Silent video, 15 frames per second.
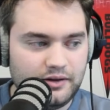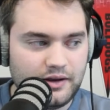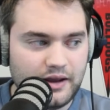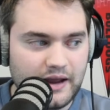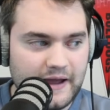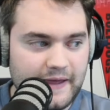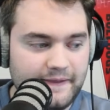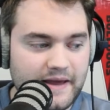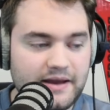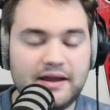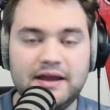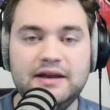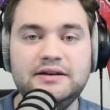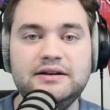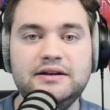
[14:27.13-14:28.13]
And they
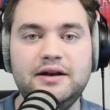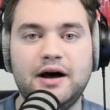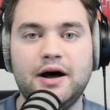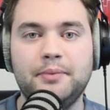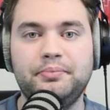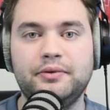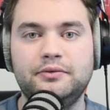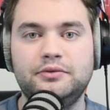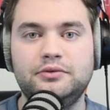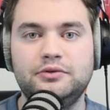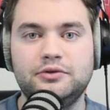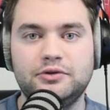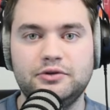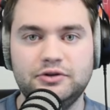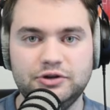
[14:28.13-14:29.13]
ended up
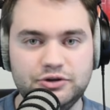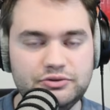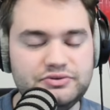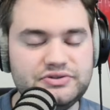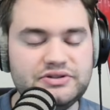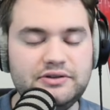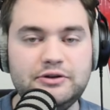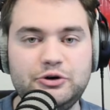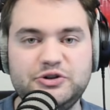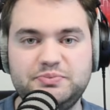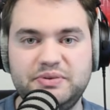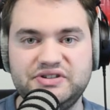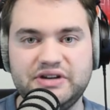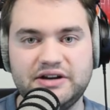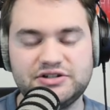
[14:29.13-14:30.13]
using those
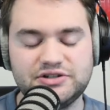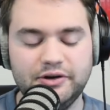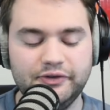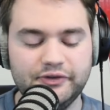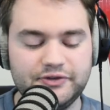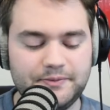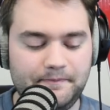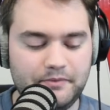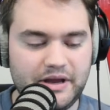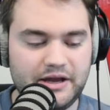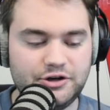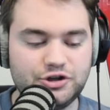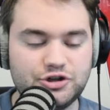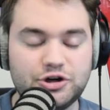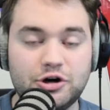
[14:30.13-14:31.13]
possessions
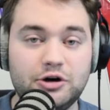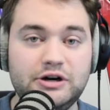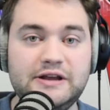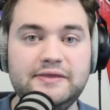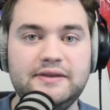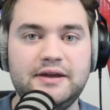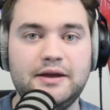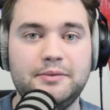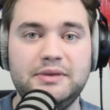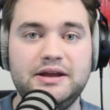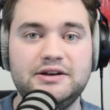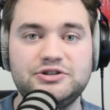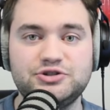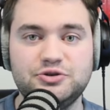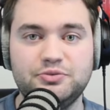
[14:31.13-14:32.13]
and turning them
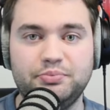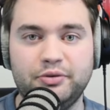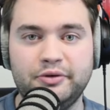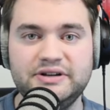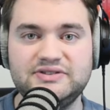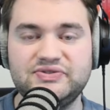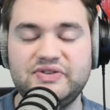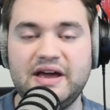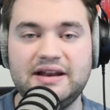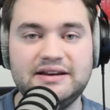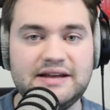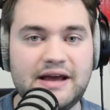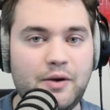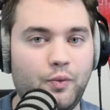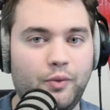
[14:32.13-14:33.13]
into points that
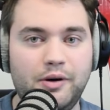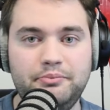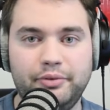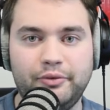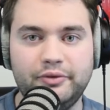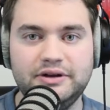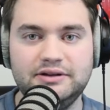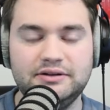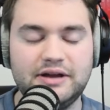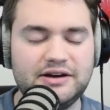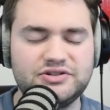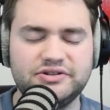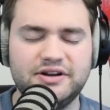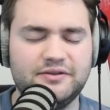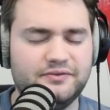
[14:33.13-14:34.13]
at one point,
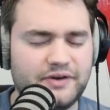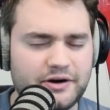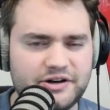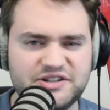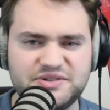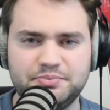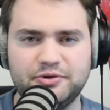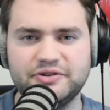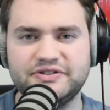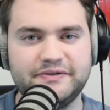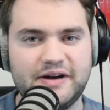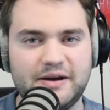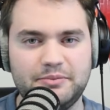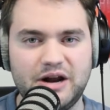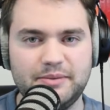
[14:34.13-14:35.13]
actually at various points, if
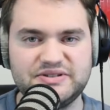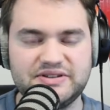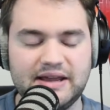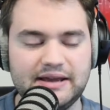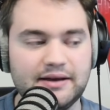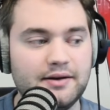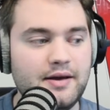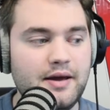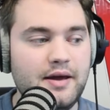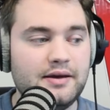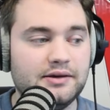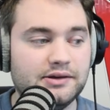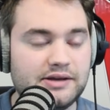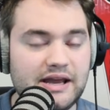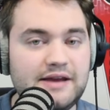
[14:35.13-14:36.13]
I'm not mistaken,
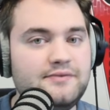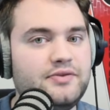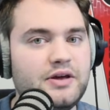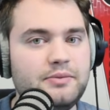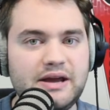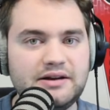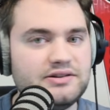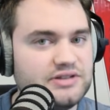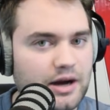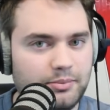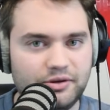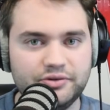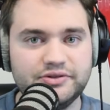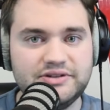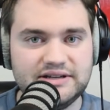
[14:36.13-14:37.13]
gave them a
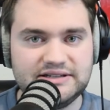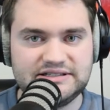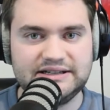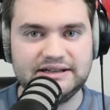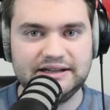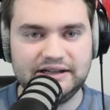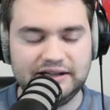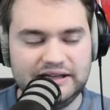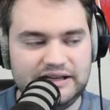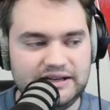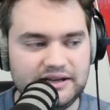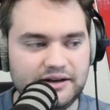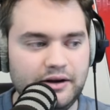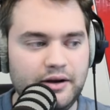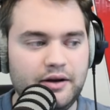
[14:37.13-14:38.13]
double digit
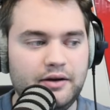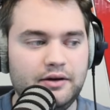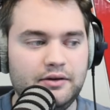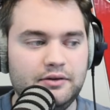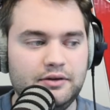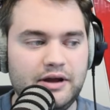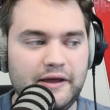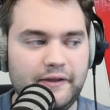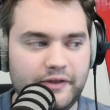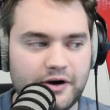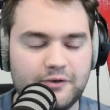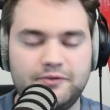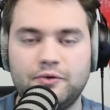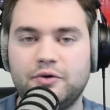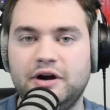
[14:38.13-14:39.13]
lead and
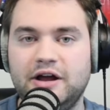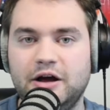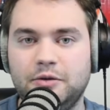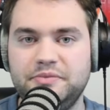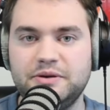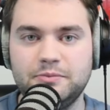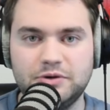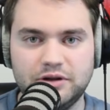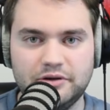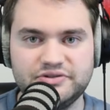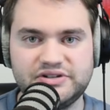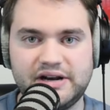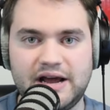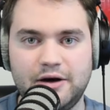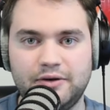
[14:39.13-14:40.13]
therefore help them close
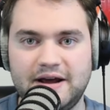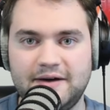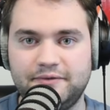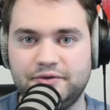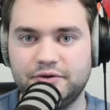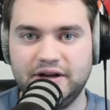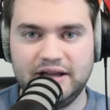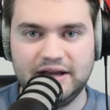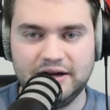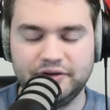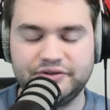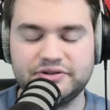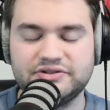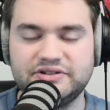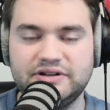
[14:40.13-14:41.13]
it out after a
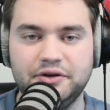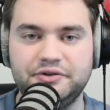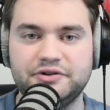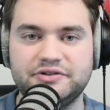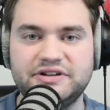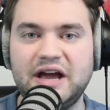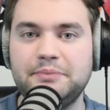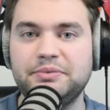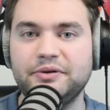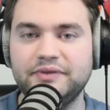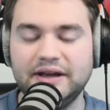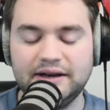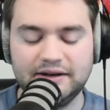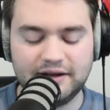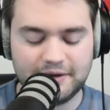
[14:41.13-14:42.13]
helter skelter type of
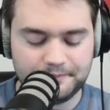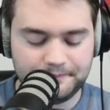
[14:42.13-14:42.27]
ending.